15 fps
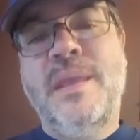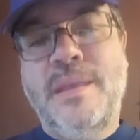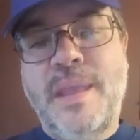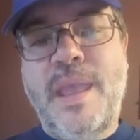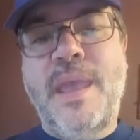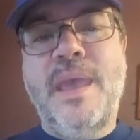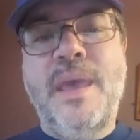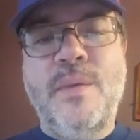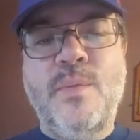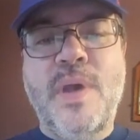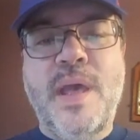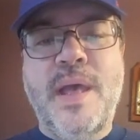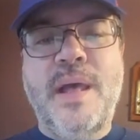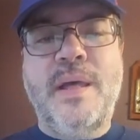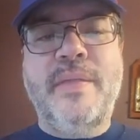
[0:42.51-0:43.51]
Yeah,
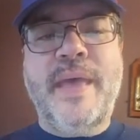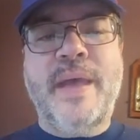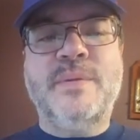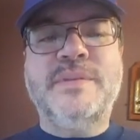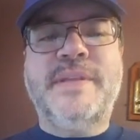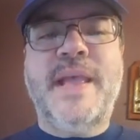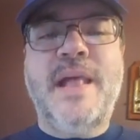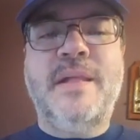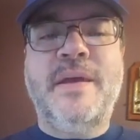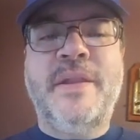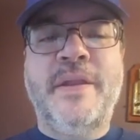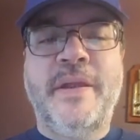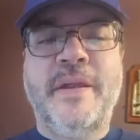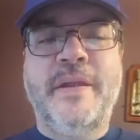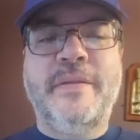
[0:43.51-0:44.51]
well, that was hell on
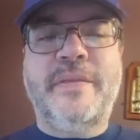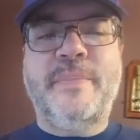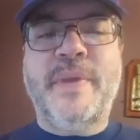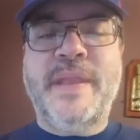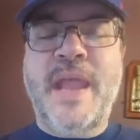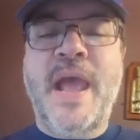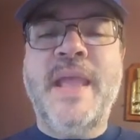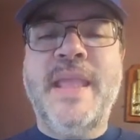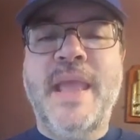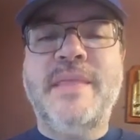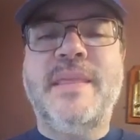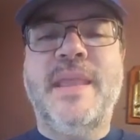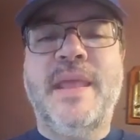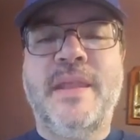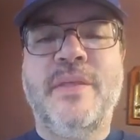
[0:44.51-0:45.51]
earth, but not yet
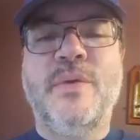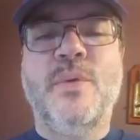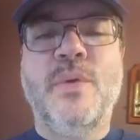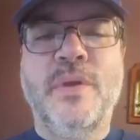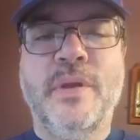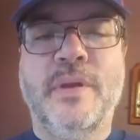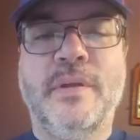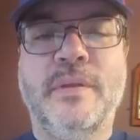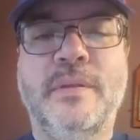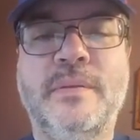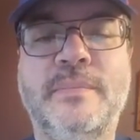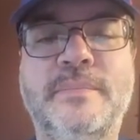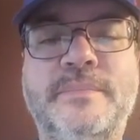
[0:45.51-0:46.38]
the end of the world.